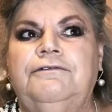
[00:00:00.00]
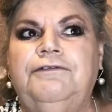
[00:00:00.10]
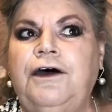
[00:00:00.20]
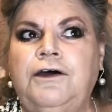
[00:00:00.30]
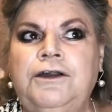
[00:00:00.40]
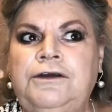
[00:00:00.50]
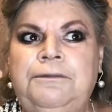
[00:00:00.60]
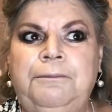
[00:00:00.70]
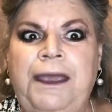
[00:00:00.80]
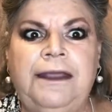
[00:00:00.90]

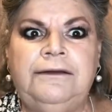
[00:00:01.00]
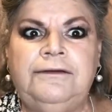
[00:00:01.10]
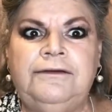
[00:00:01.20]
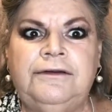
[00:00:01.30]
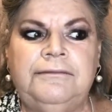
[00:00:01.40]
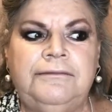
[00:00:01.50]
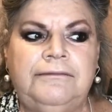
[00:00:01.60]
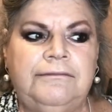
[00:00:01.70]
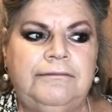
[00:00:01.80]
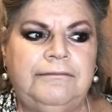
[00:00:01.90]
find pens
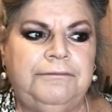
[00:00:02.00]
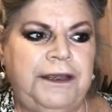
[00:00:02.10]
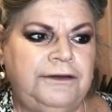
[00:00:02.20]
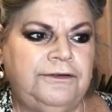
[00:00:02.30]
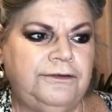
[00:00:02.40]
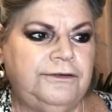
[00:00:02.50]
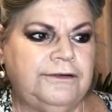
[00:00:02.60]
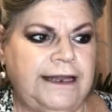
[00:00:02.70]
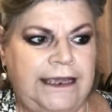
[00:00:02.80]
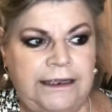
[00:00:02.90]
and
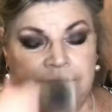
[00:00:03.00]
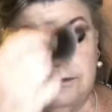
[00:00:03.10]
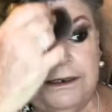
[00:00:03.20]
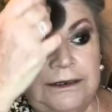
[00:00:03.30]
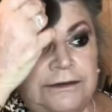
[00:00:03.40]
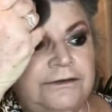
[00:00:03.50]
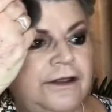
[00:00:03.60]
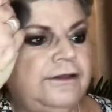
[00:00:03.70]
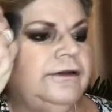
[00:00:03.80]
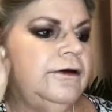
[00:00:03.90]
pencils laying around
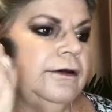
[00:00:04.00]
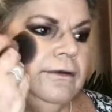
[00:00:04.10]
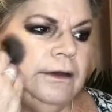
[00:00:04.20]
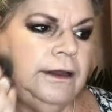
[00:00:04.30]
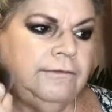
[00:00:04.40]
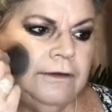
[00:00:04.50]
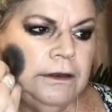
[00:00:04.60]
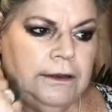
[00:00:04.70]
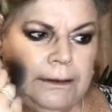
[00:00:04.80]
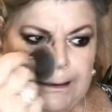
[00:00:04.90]
so that I could have
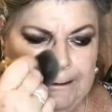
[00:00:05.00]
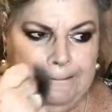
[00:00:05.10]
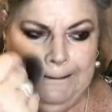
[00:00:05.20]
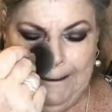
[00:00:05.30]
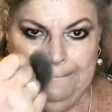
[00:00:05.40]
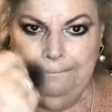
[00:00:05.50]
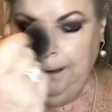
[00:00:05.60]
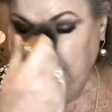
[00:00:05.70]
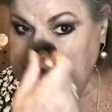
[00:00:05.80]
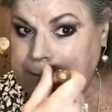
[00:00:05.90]

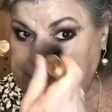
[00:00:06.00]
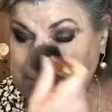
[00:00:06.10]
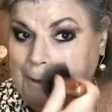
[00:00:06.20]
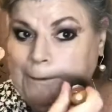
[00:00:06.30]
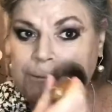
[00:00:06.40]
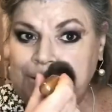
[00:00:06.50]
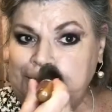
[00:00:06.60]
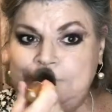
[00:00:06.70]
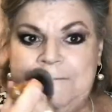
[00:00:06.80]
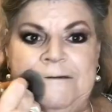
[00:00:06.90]
pens and
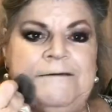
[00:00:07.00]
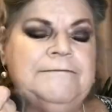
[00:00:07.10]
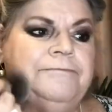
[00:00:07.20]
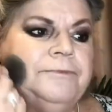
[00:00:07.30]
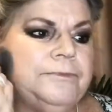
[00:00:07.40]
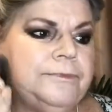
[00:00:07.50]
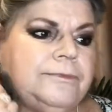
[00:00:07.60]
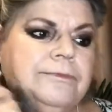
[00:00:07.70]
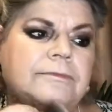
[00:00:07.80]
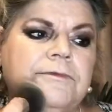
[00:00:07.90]
pencils for
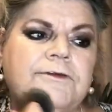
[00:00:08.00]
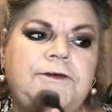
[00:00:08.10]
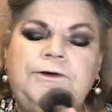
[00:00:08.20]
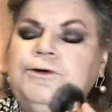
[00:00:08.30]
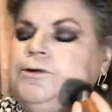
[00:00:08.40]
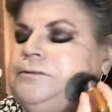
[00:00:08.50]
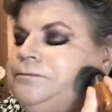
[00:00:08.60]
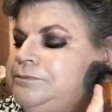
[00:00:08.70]
school.